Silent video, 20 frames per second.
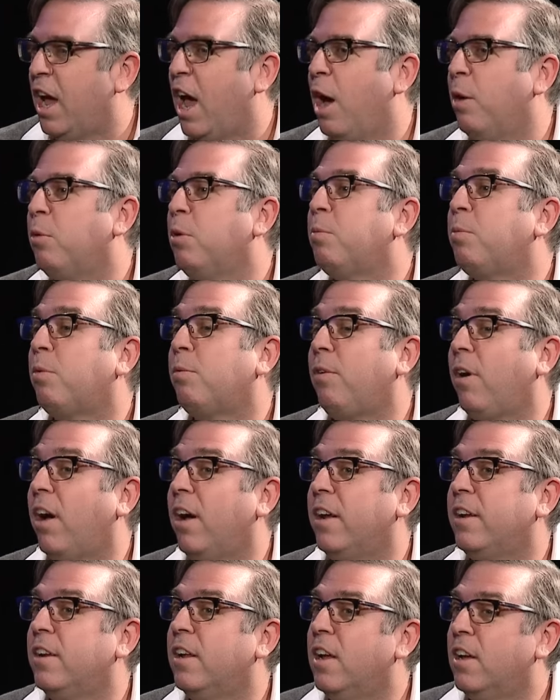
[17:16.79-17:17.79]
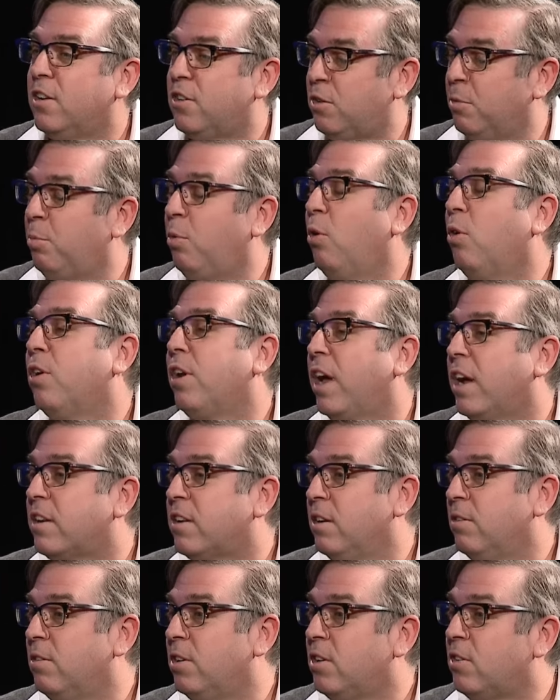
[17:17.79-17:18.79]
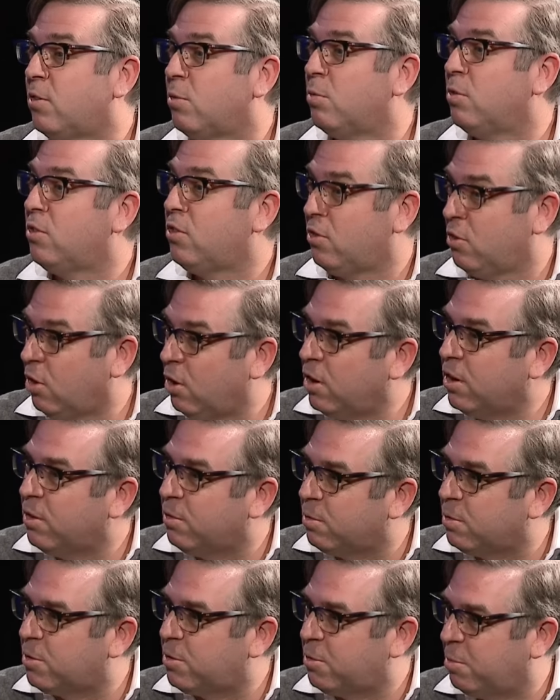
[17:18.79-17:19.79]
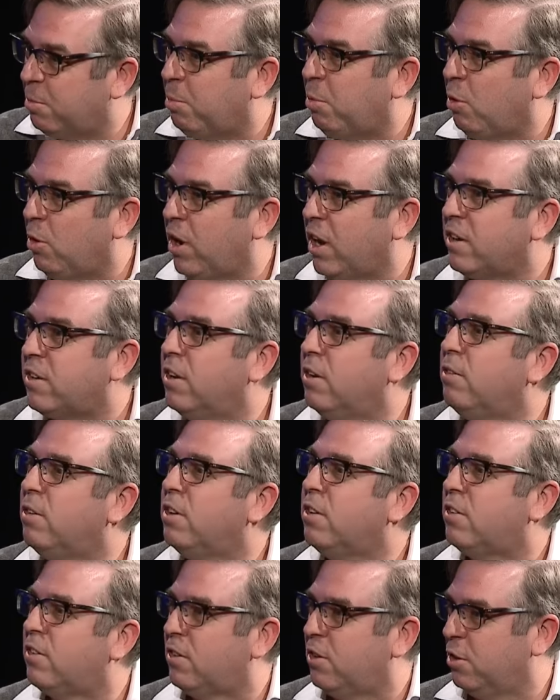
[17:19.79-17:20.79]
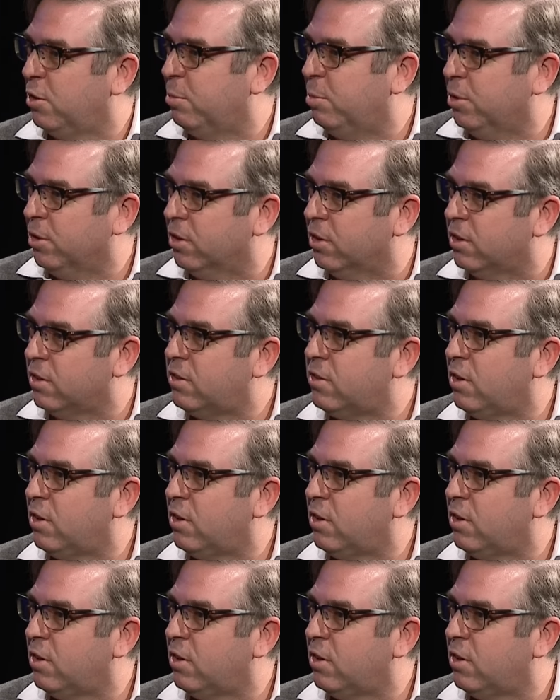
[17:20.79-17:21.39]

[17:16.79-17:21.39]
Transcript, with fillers: and we provide support activities and restorative support activities to the bullies.